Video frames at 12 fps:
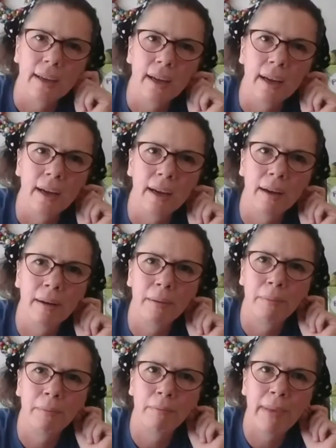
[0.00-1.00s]
Uh,
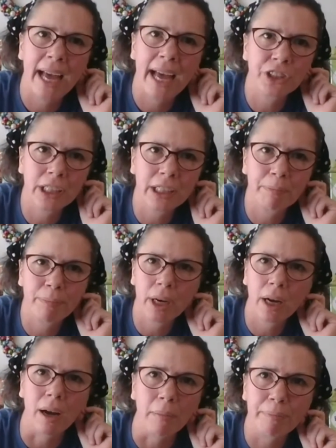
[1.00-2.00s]
magic
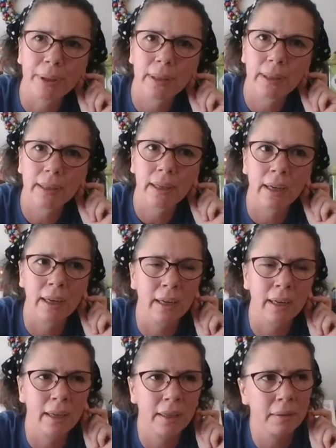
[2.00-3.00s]
pup.
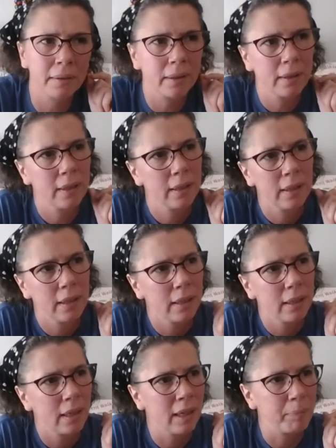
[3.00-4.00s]
Uh,
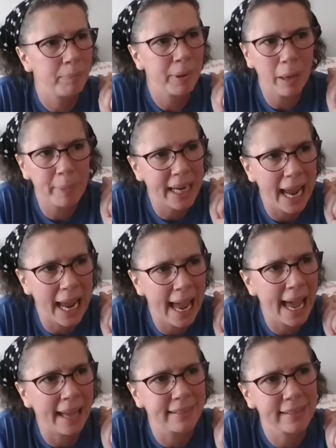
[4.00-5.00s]
a pup in a
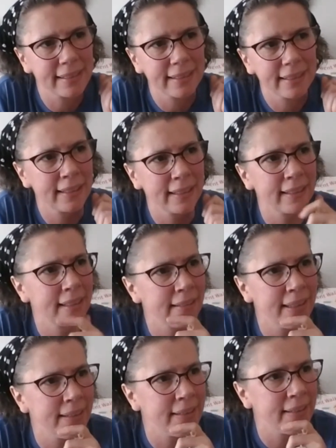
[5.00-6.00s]
hat.
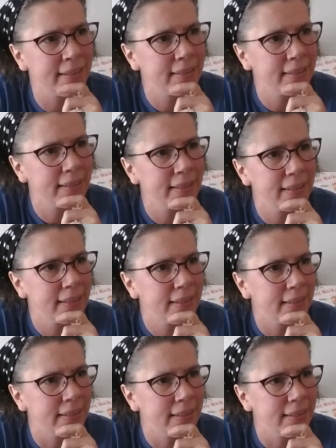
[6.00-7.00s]
Uh,
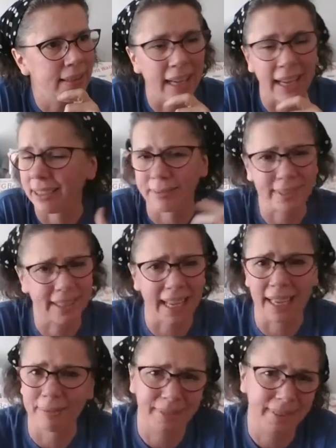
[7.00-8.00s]
I,
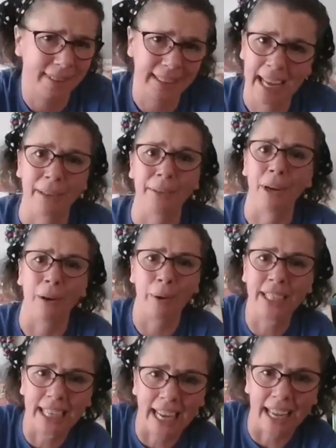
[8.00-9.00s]
I, I don't know. What
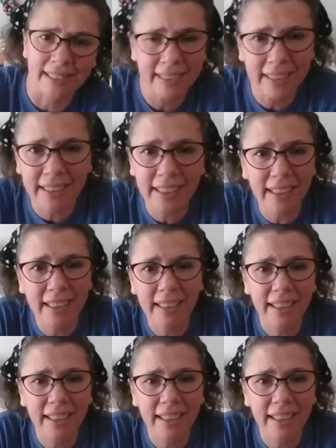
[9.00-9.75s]
do you get? A